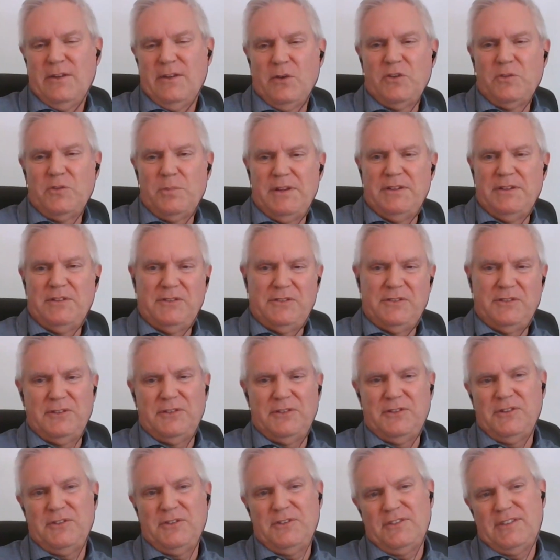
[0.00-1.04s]
those business
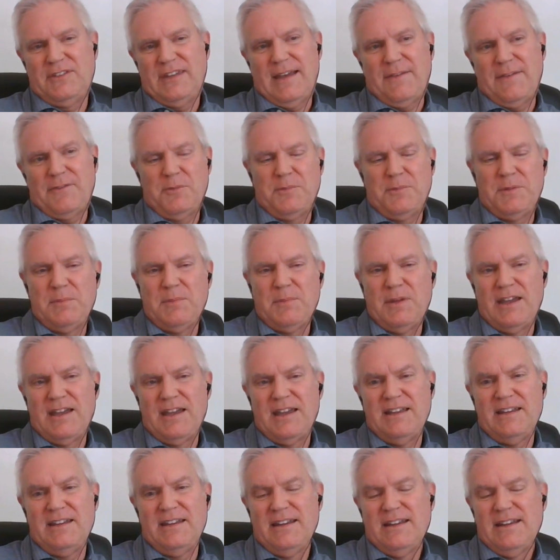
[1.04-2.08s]
decisions have to be
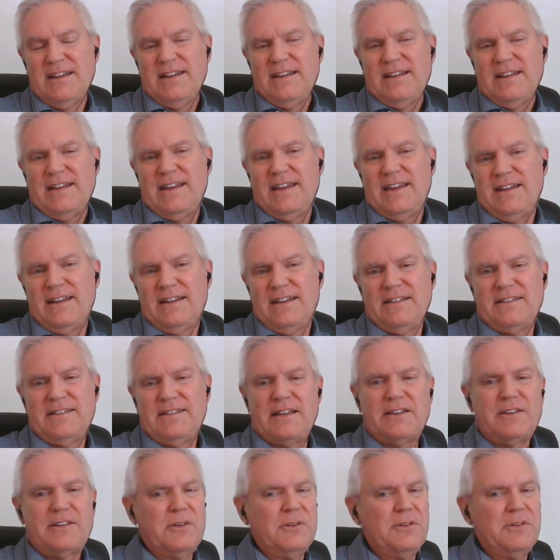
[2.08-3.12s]
made, and then the
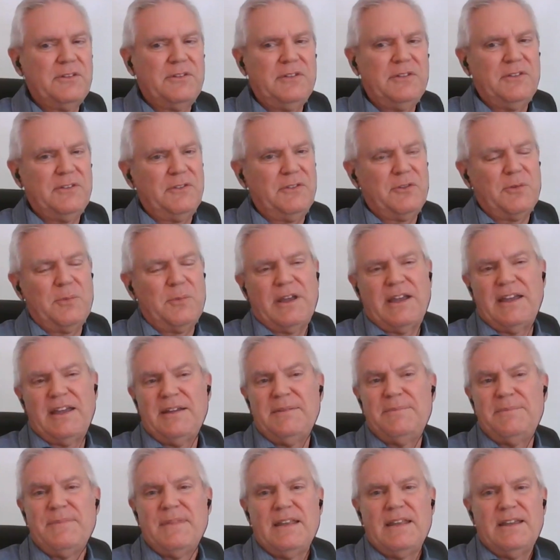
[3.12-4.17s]
technical decisions are
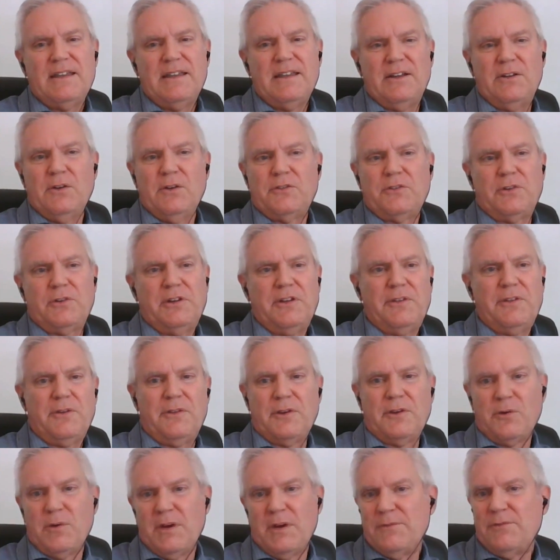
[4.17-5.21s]
made. And those are
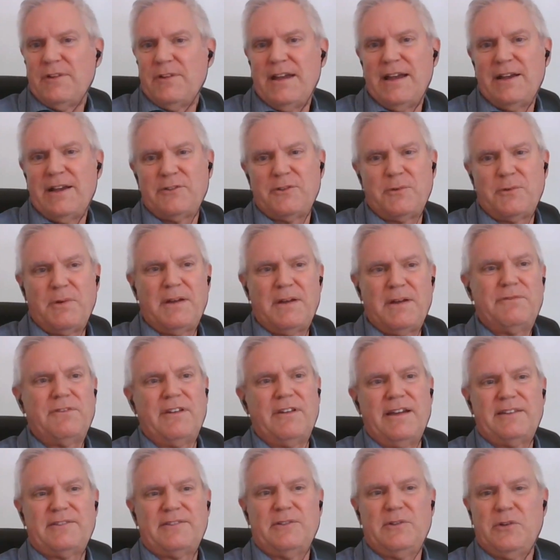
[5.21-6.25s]
either the green flags or the red
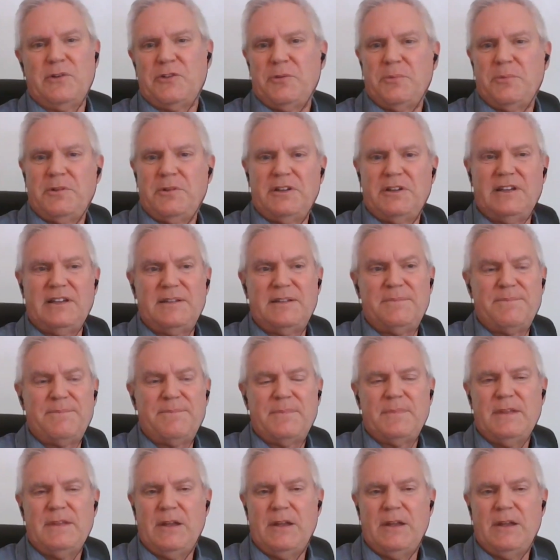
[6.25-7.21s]
flags that ultimately,